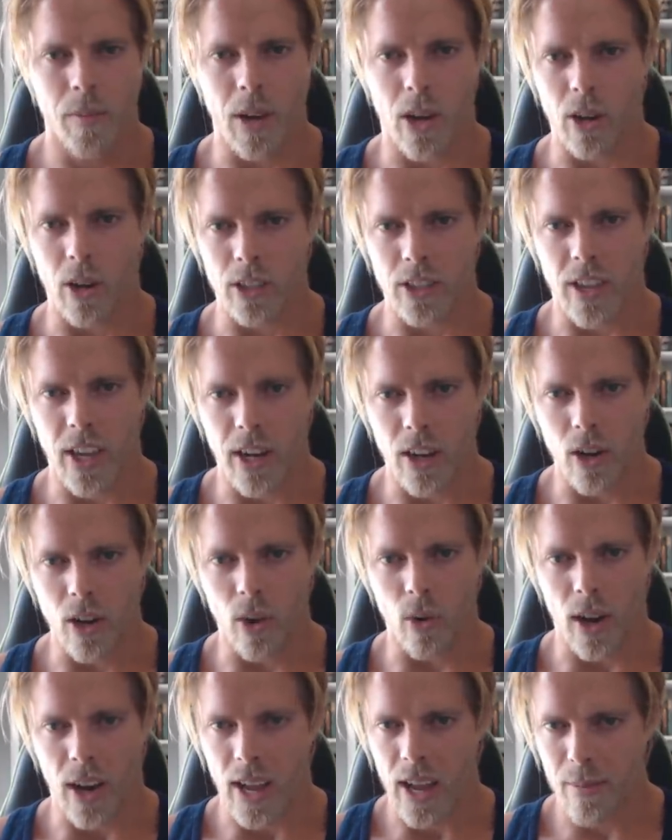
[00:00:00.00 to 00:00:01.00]
Because they
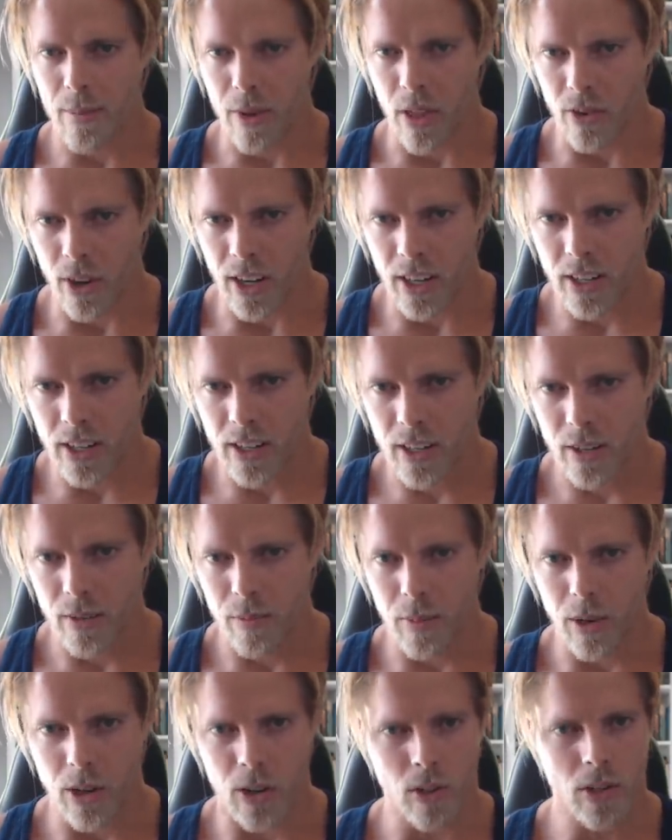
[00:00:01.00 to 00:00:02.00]
know I am a threat,
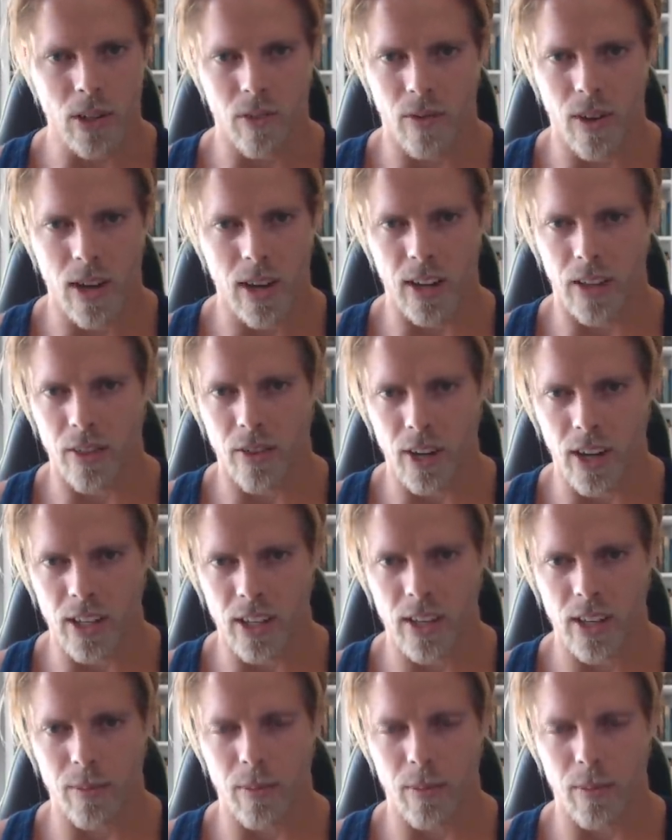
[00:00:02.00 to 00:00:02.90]
but not a violent threat.